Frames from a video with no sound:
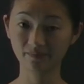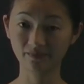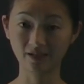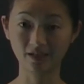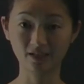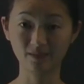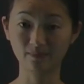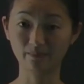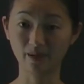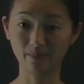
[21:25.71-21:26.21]

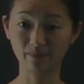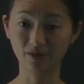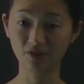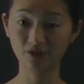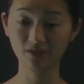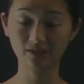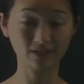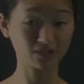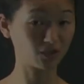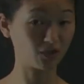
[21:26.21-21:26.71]
That's my
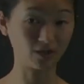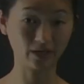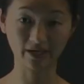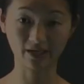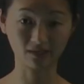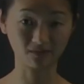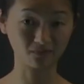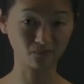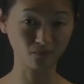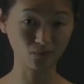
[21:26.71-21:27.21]
budget, that's all I
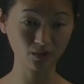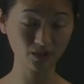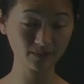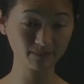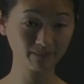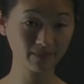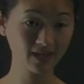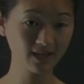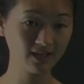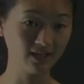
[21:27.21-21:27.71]
can afford.
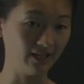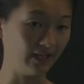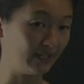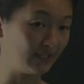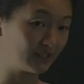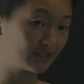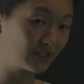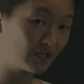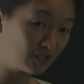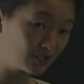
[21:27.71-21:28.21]
And
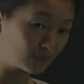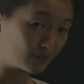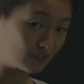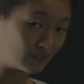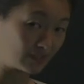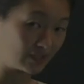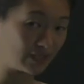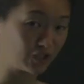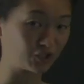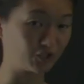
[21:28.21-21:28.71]
it tells me
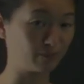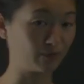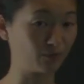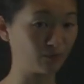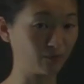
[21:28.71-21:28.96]
that I should put